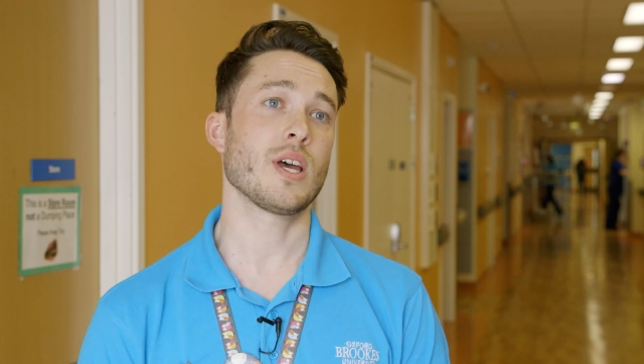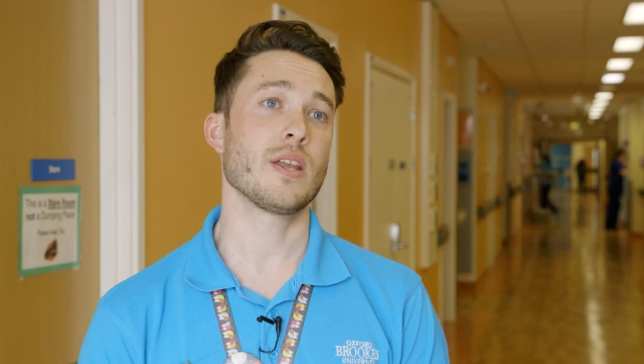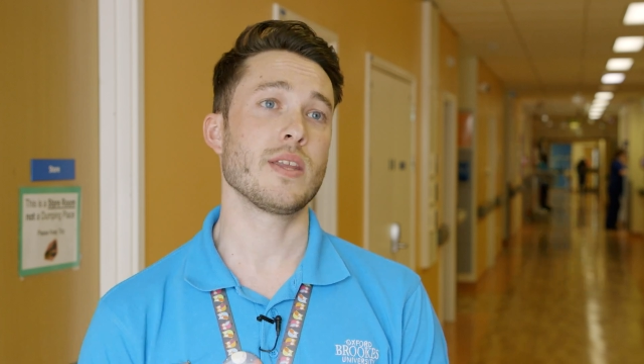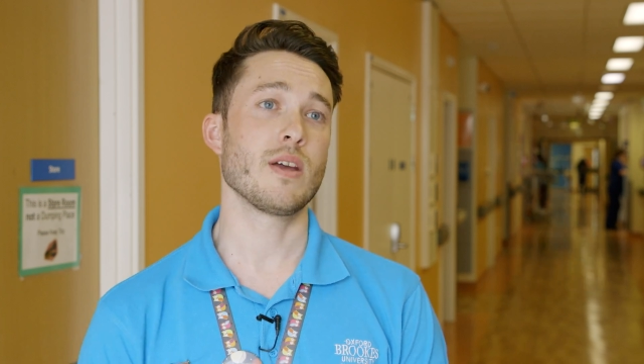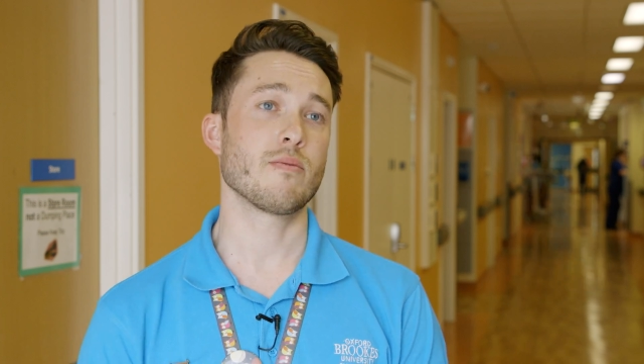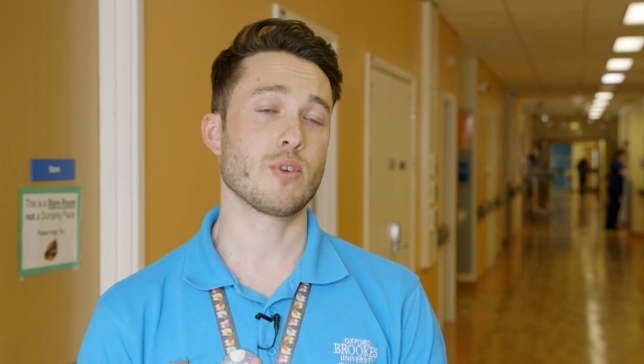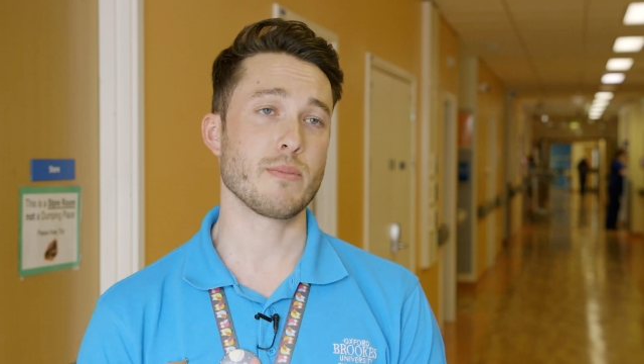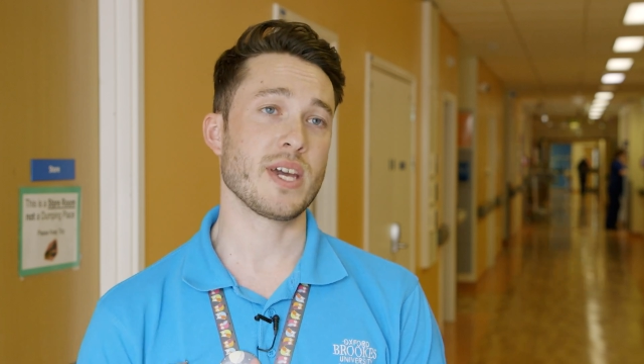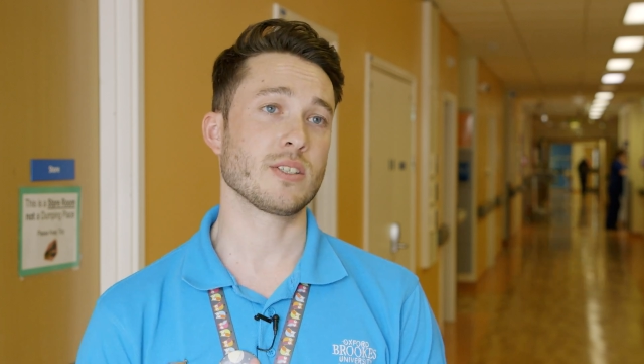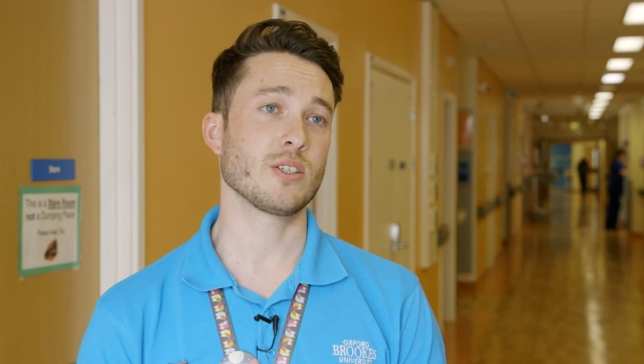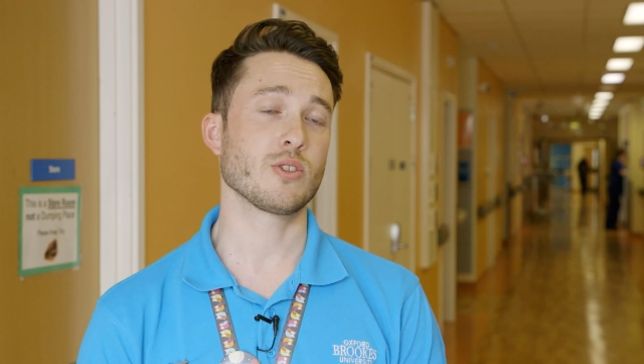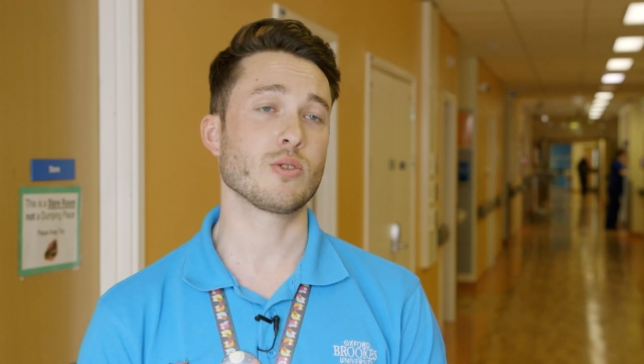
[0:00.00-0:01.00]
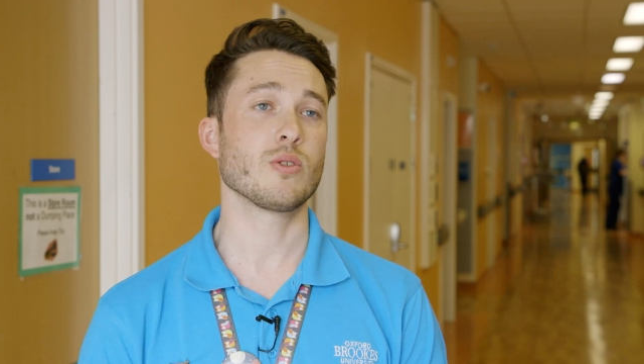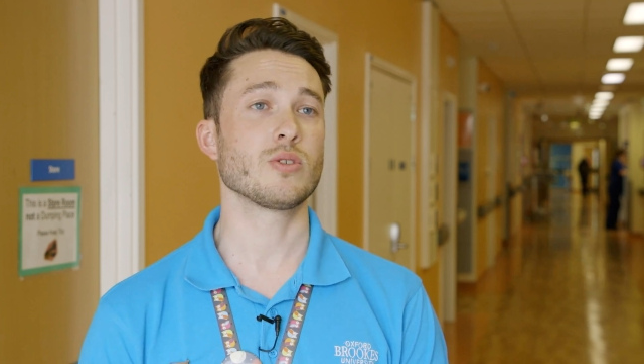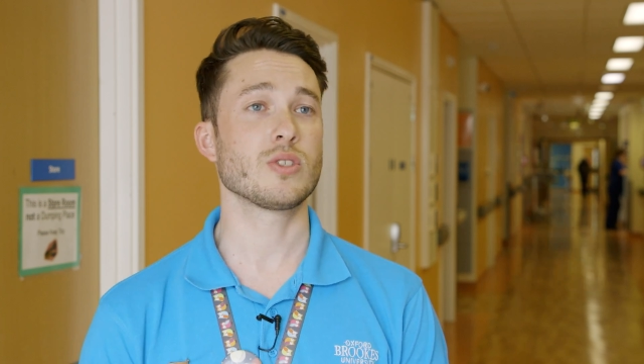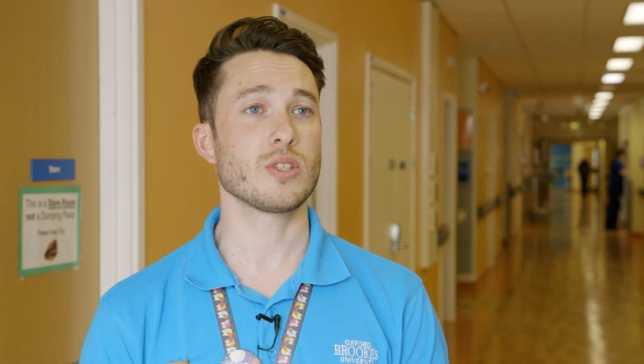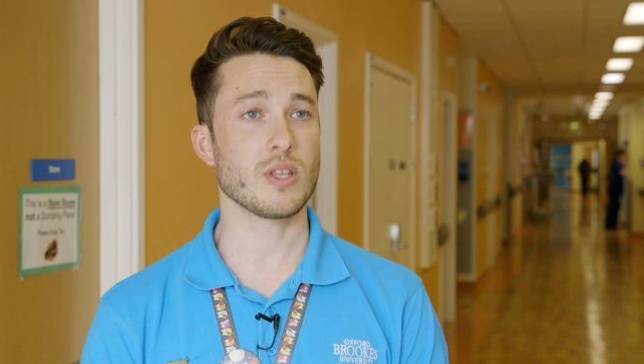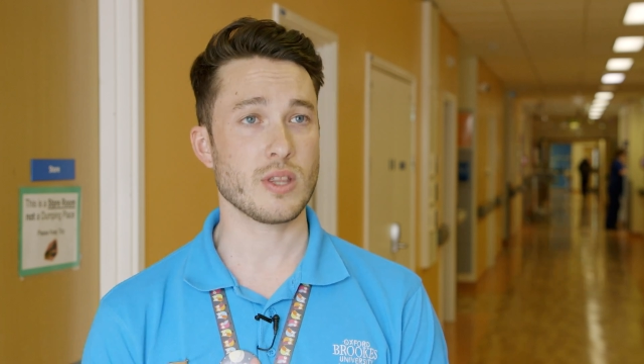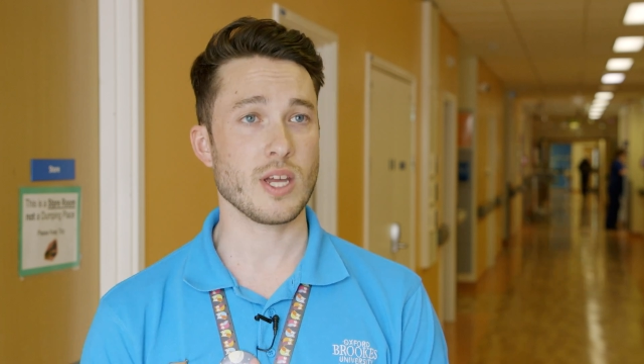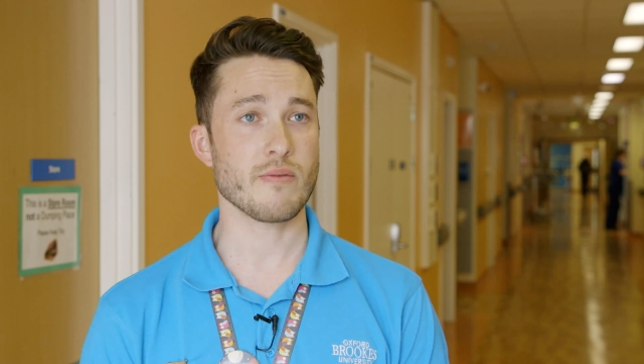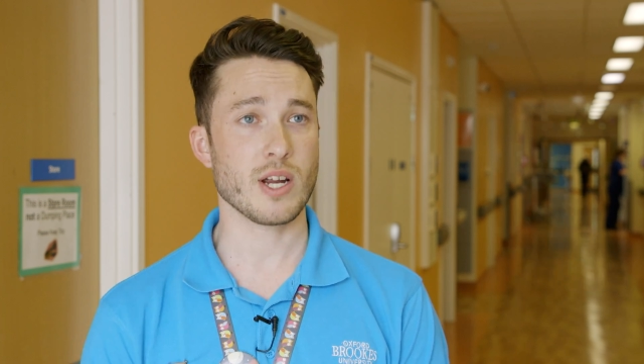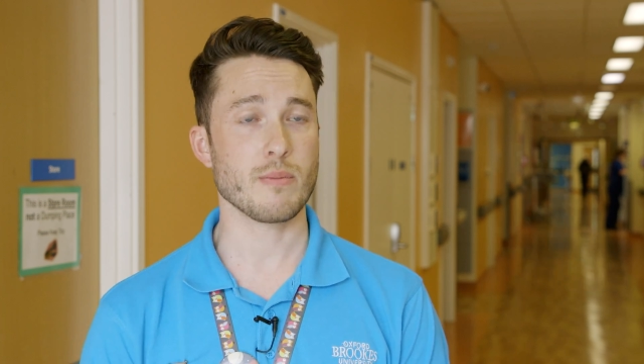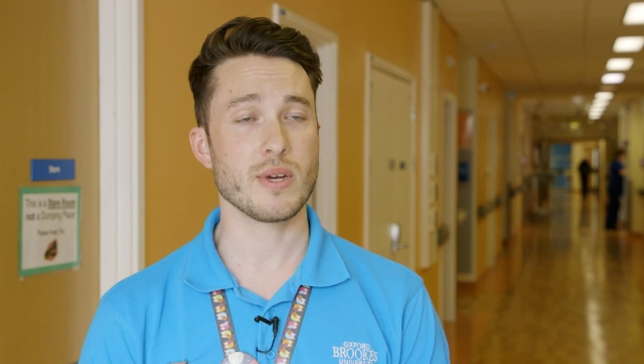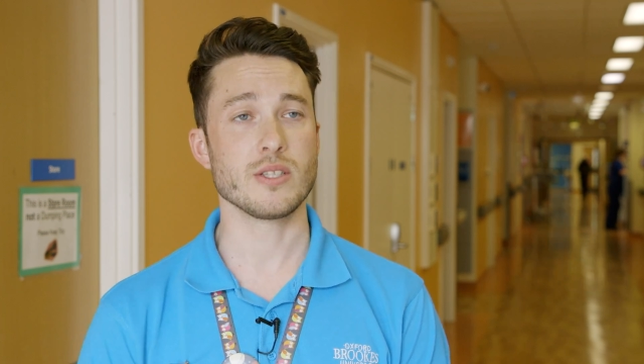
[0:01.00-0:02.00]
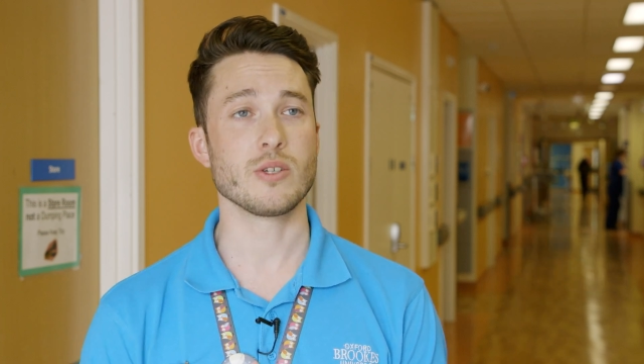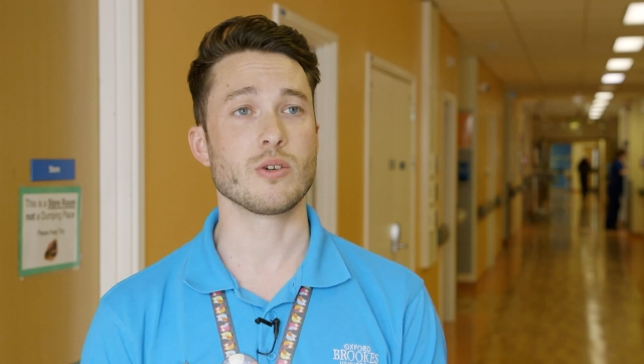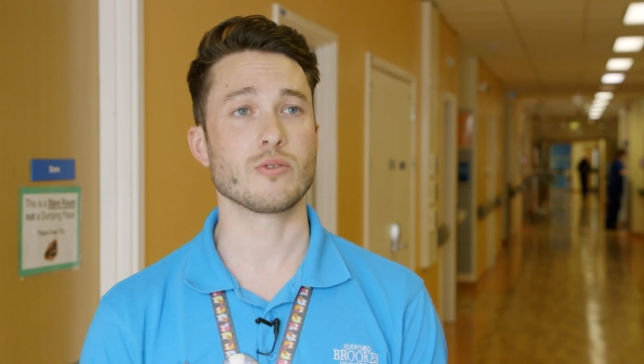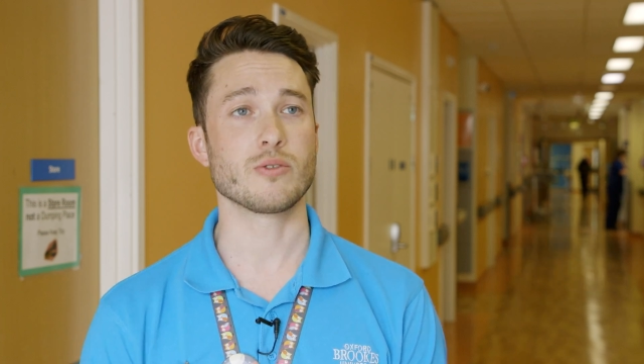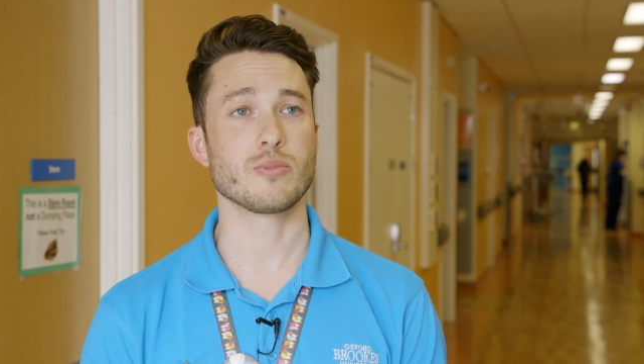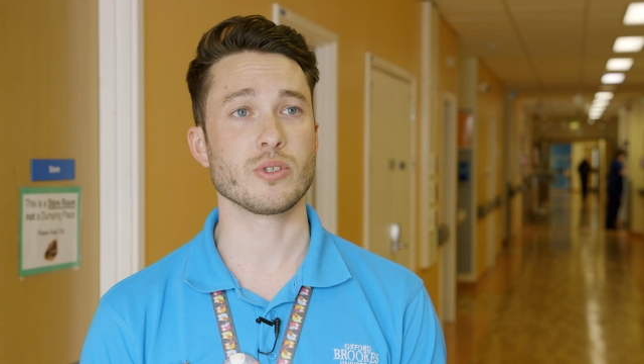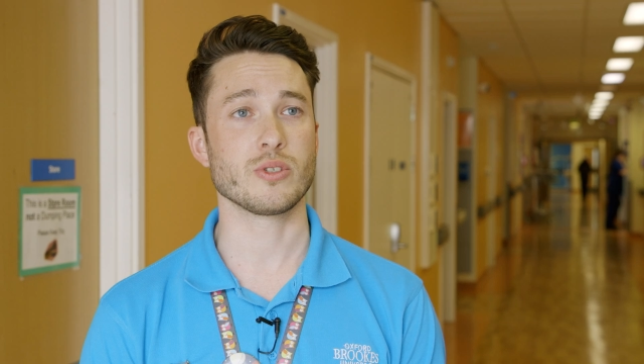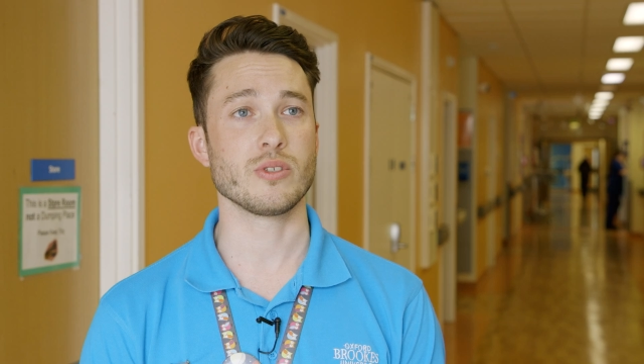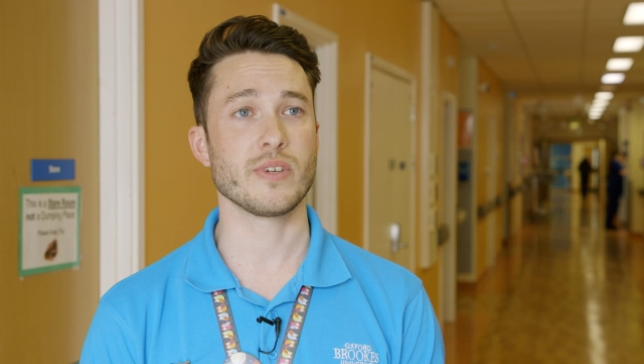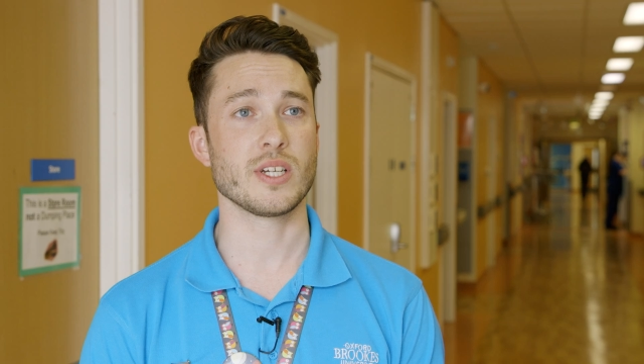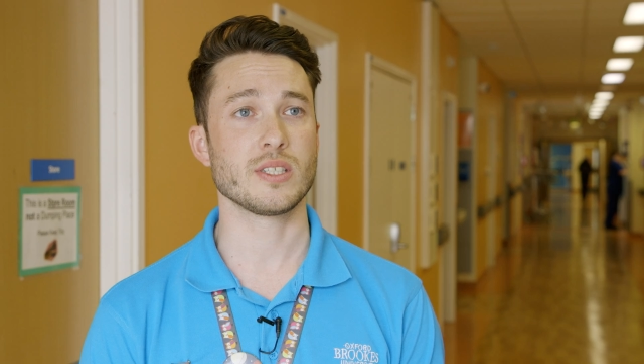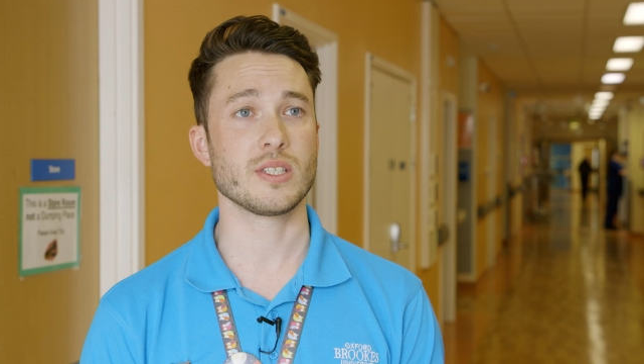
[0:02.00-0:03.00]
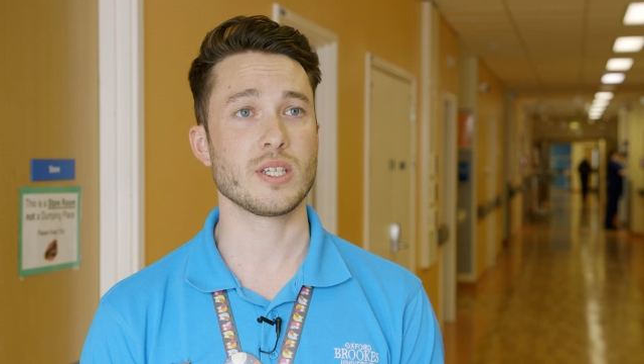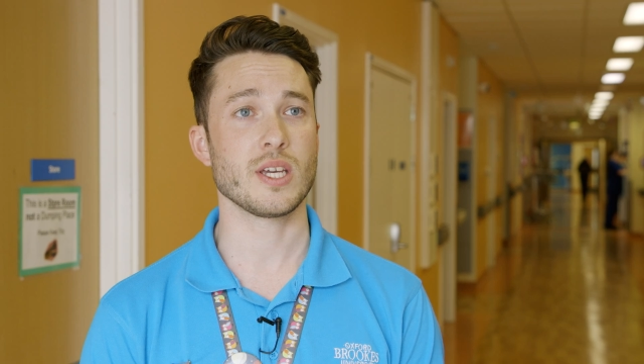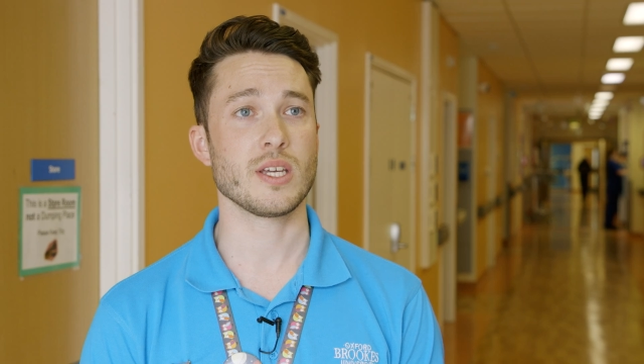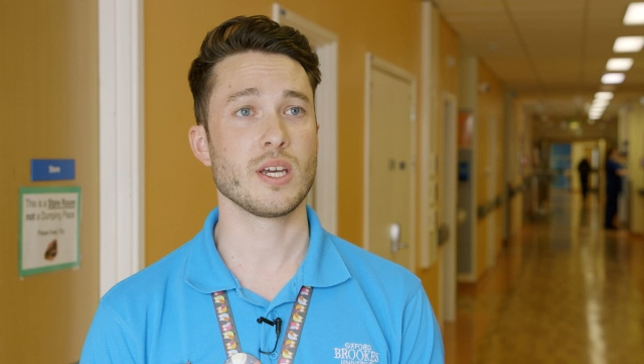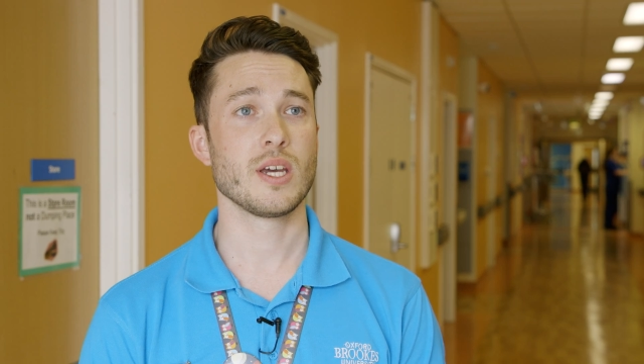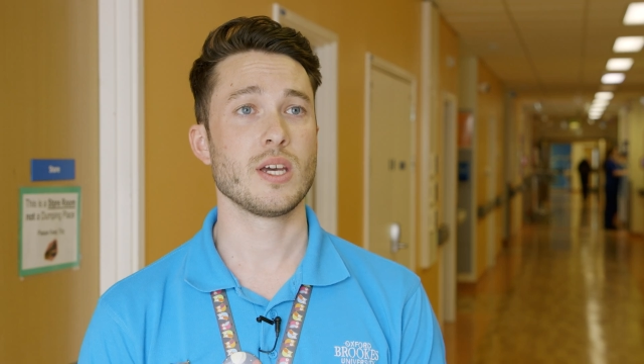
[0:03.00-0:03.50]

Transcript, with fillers: and then from the access course they recommended Oxford Brookes University,